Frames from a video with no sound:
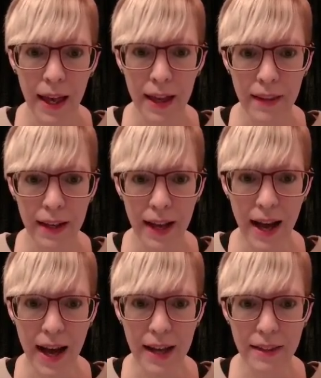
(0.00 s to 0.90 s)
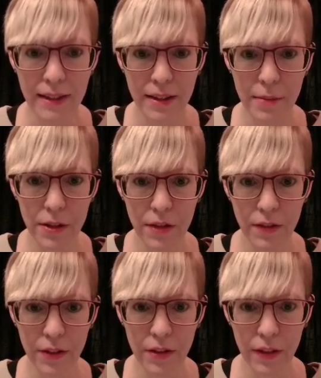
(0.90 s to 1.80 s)
and then I add this
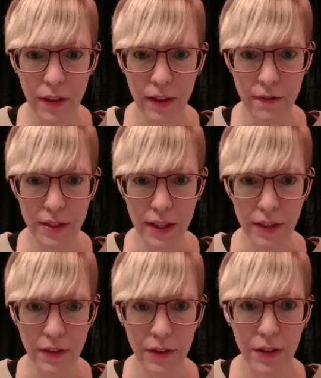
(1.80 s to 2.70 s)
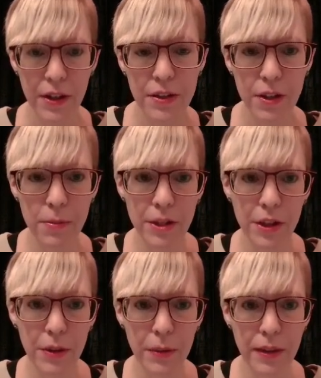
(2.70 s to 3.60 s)
observer to the lifecycle. So let me
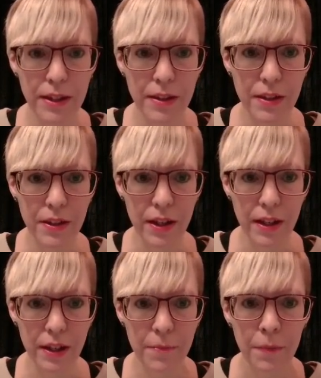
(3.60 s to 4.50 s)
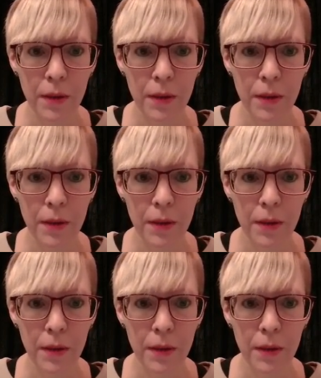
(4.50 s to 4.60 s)
show you what this looks like.